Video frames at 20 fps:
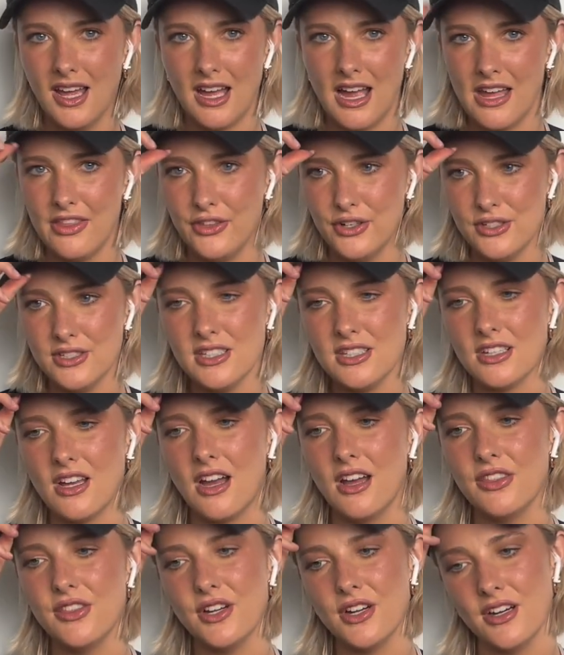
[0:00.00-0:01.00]
There's this
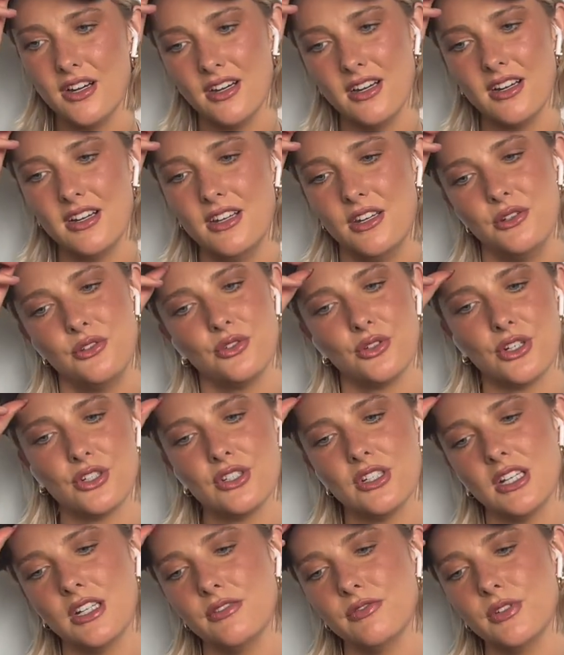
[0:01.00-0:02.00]
other
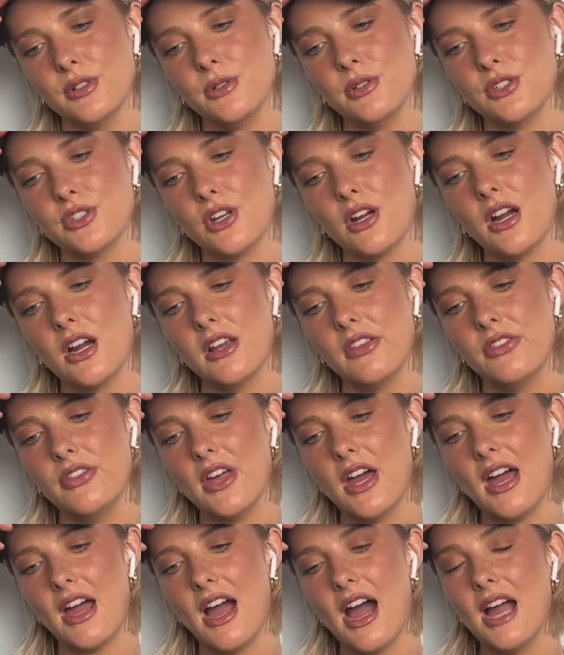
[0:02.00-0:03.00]
nutrition influencer
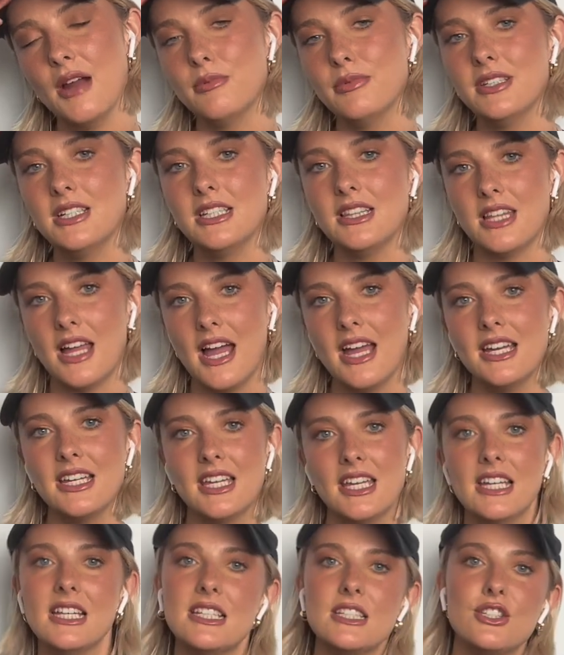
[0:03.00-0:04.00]
that I really like
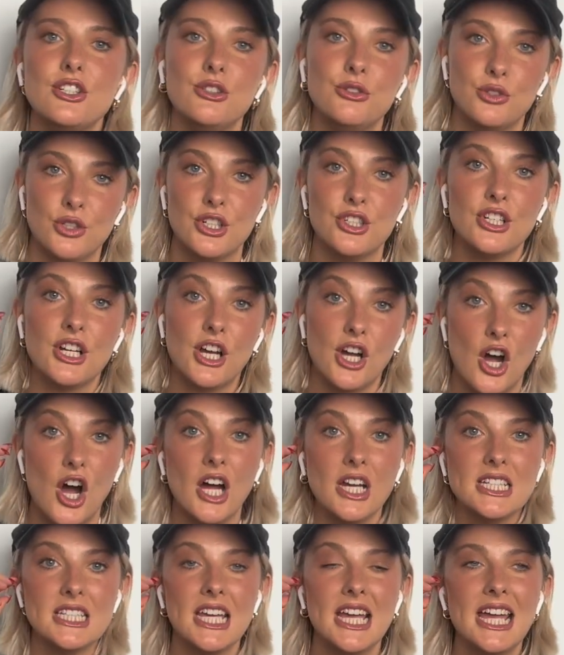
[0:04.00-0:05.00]
his nutrition
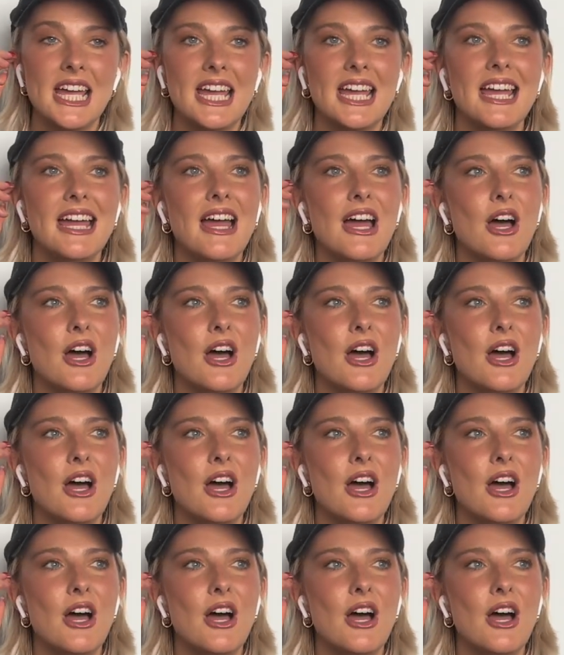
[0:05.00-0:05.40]
content,